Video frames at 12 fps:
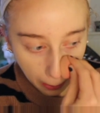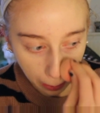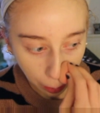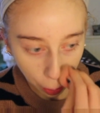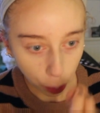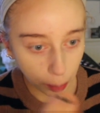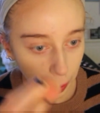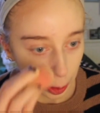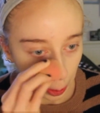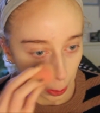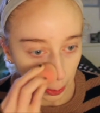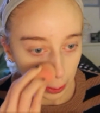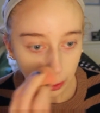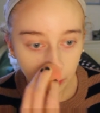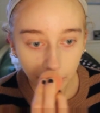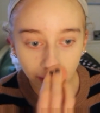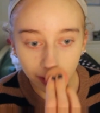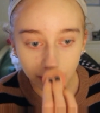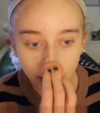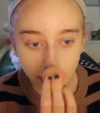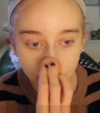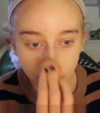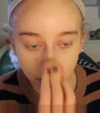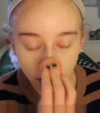a little bit darker
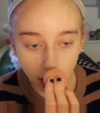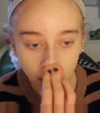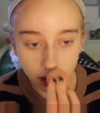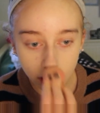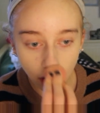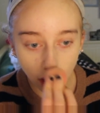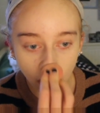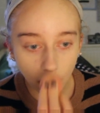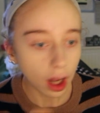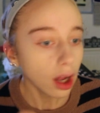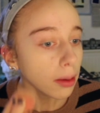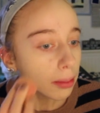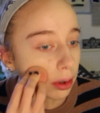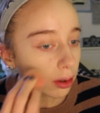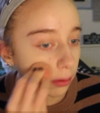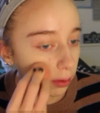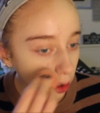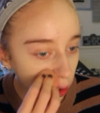foundation on top of